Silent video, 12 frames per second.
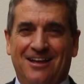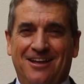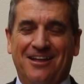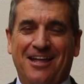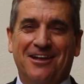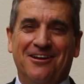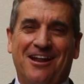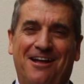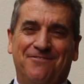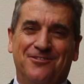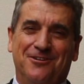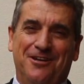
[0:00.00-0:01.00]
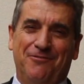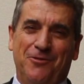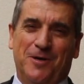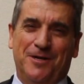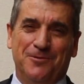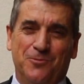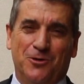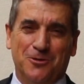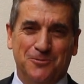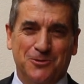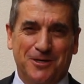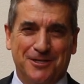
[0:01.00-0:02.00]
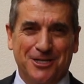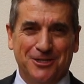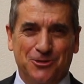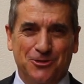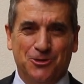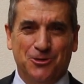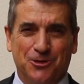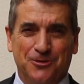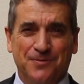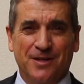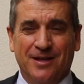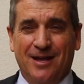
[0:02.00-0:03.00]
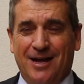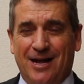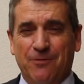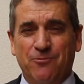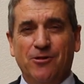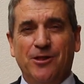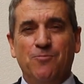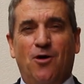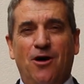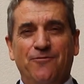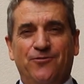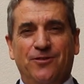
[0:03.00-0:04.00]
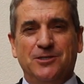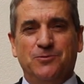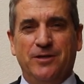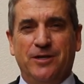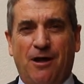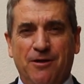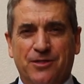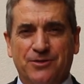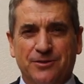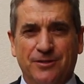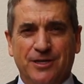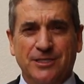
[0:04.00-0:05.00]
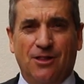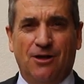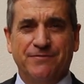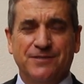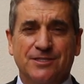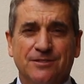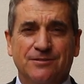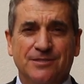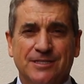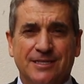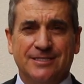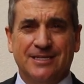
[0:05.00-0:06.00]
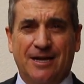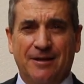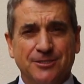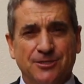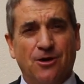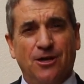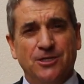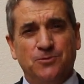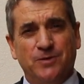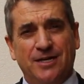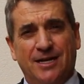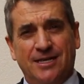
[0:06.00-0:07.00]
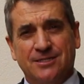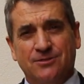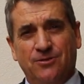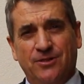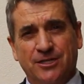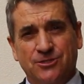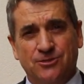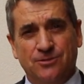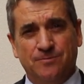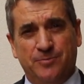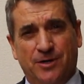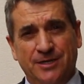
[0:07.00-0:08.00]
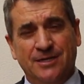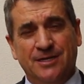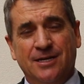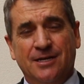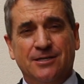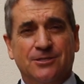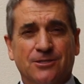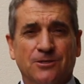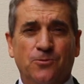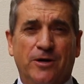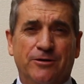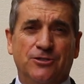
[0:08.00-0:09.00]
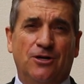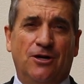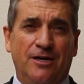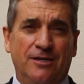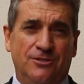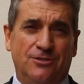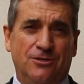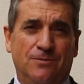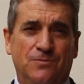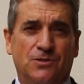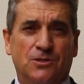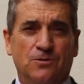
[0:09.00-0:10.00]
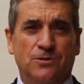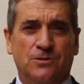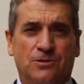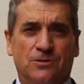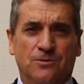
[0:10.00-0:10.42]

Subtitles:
Okay, good afternoon everyone and welcome to our next tutorial. We're really mindful as we're going through these life skills that as a college we ask all our student body to wear a tie in term 2 and